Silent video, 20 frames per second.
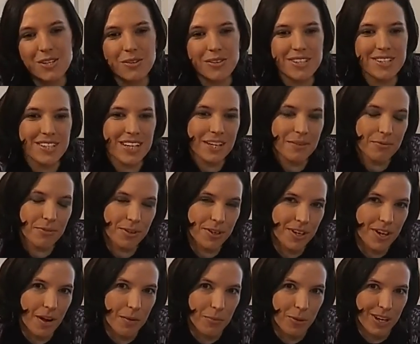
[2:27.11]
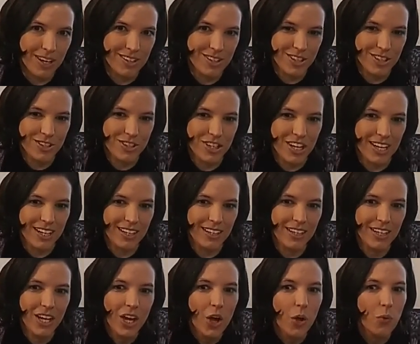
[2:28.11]
So it's time for a comprehension
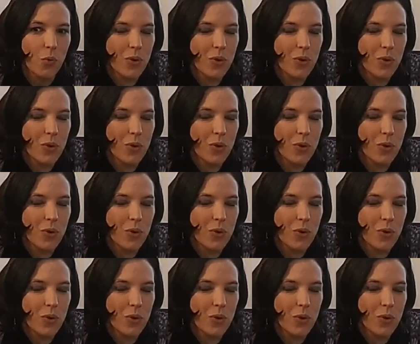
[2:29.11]
check.